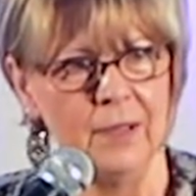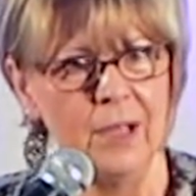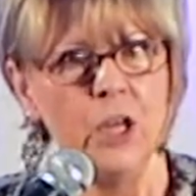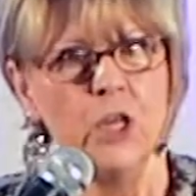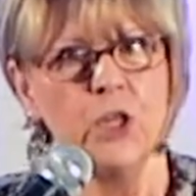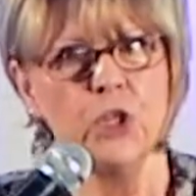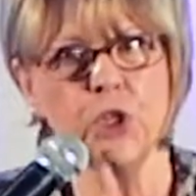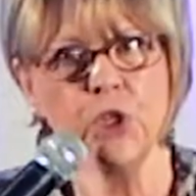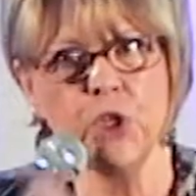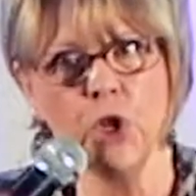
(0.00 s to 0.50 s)

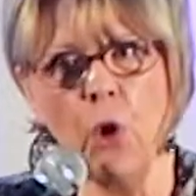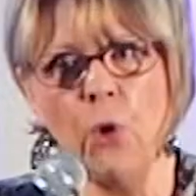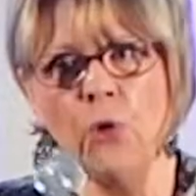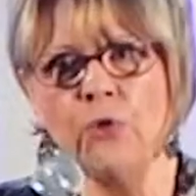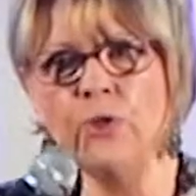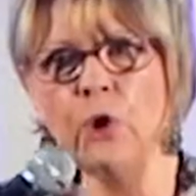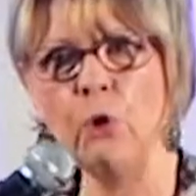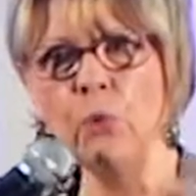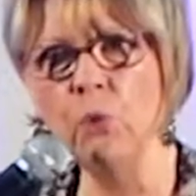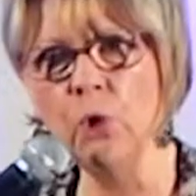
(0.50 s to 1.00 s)
showed
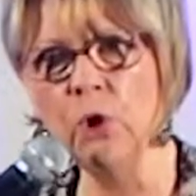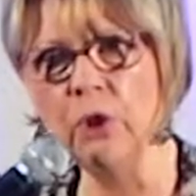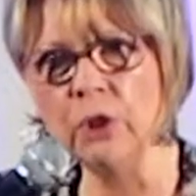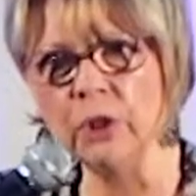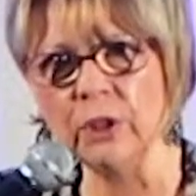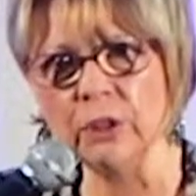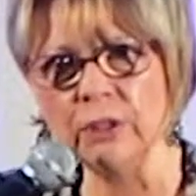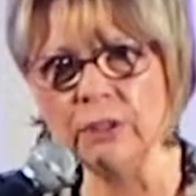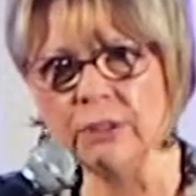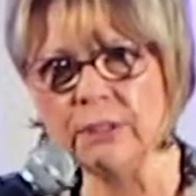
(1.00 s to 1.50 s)
the
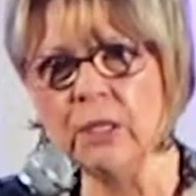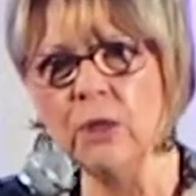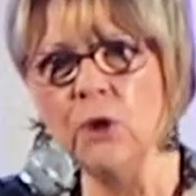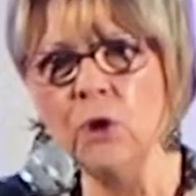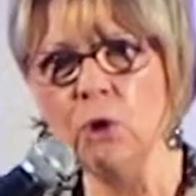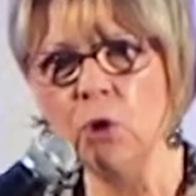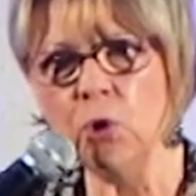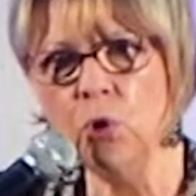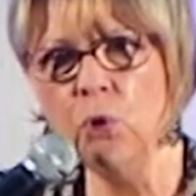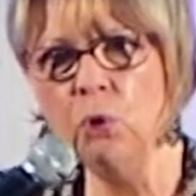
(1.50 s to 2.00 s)
world
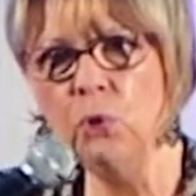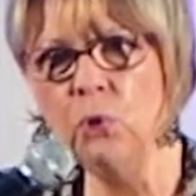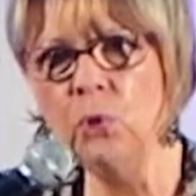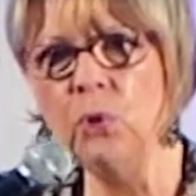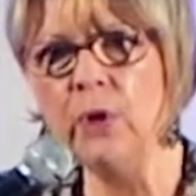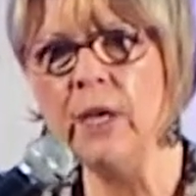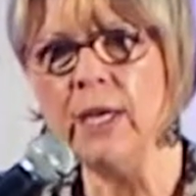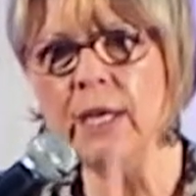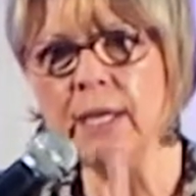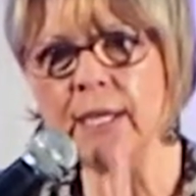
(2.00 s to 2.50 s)
who
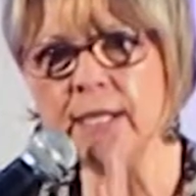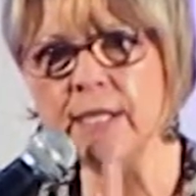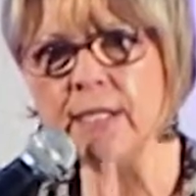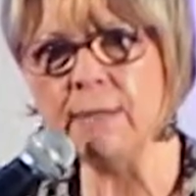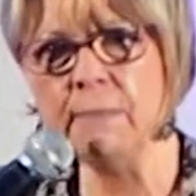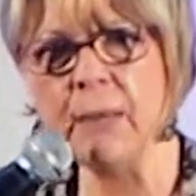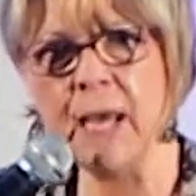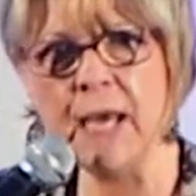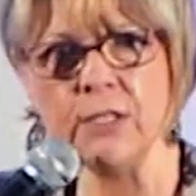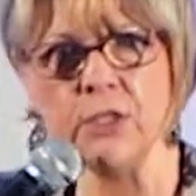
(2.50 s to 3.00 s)
his
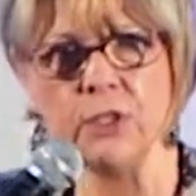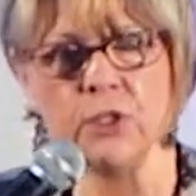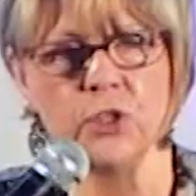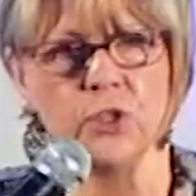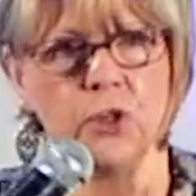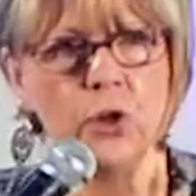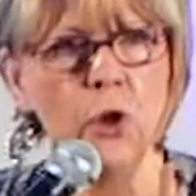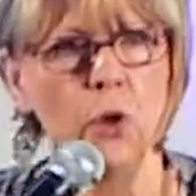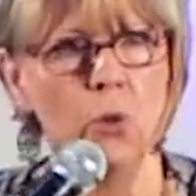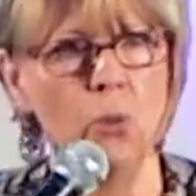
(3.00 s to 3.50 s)

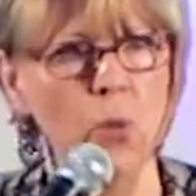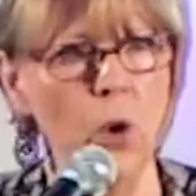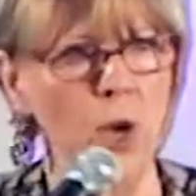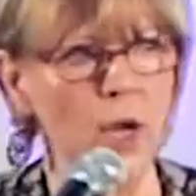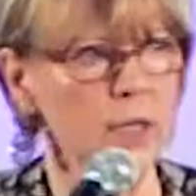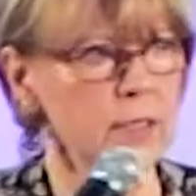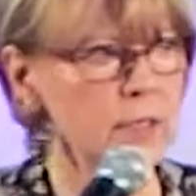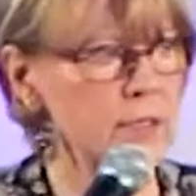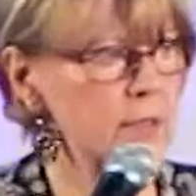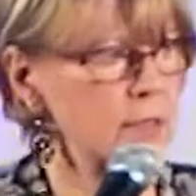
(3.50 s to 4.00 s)
master
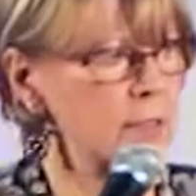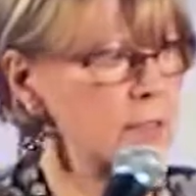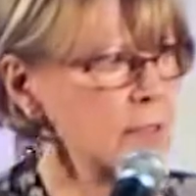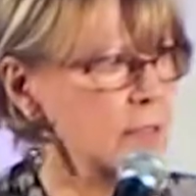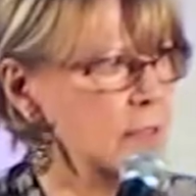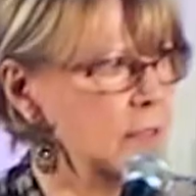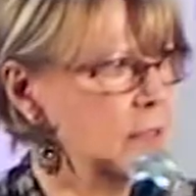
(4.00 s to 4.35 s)
was.